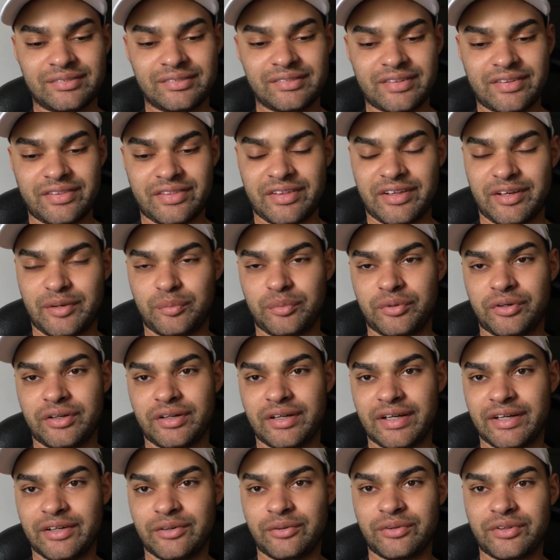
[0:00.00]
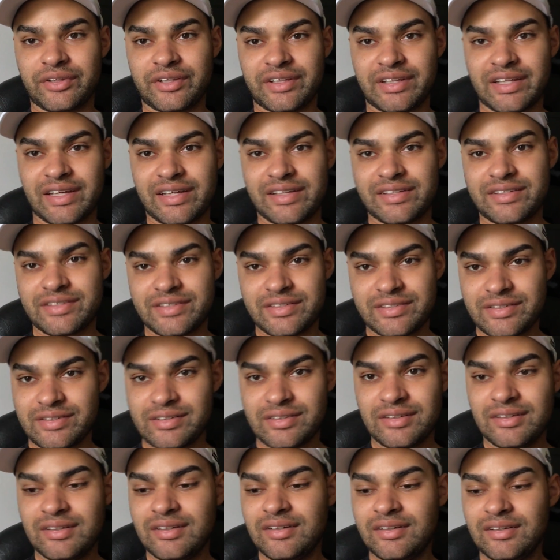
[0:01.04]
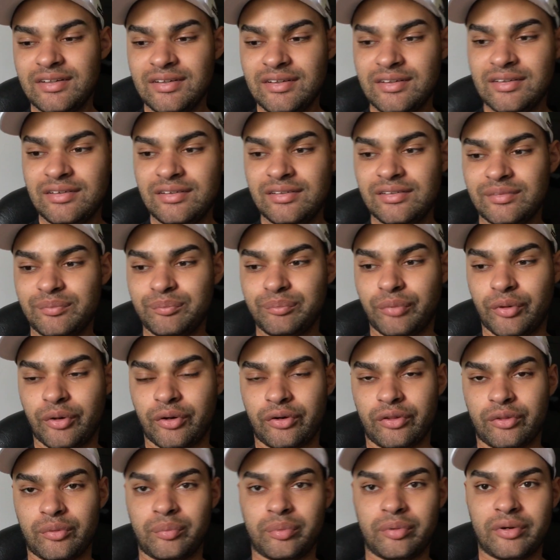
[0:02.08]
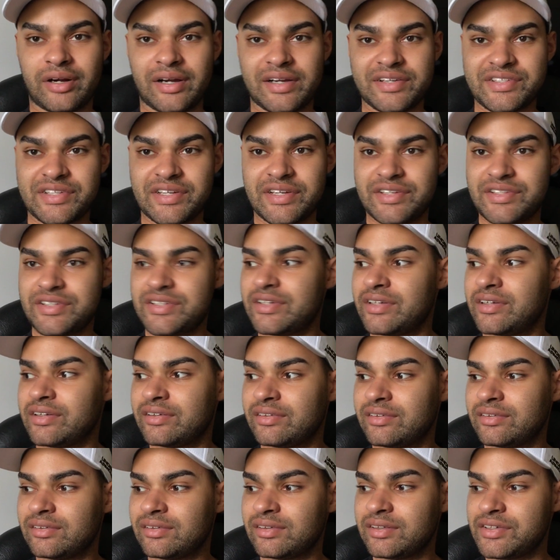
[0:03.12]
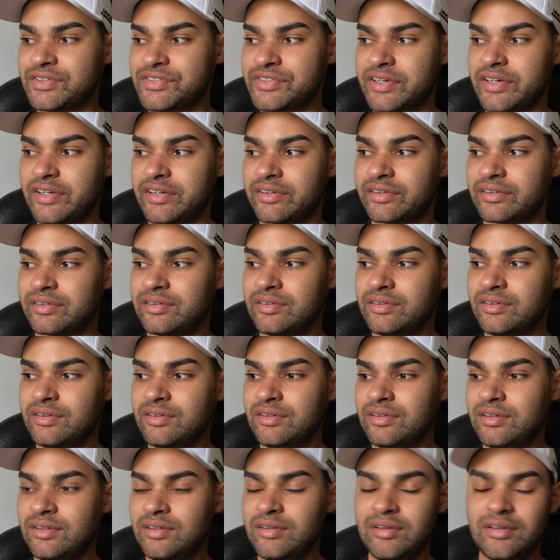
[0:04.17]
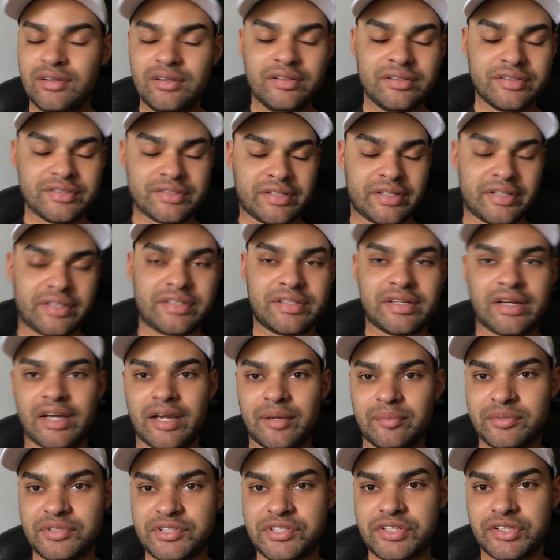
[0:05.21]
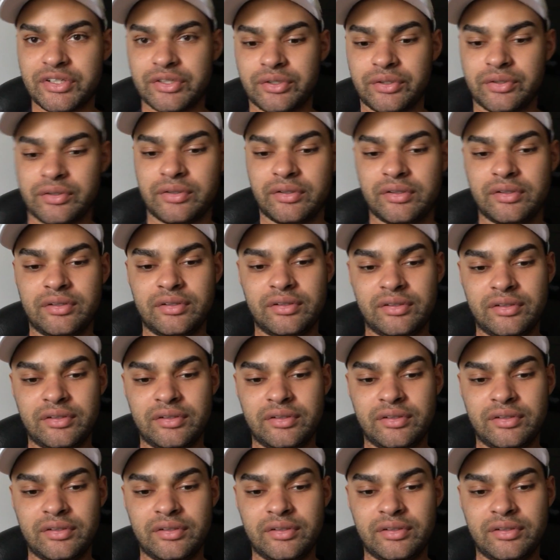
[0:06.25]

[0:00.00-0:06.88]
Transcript: the thing. But I know that that's part of the process, and I just gotta just take time and chill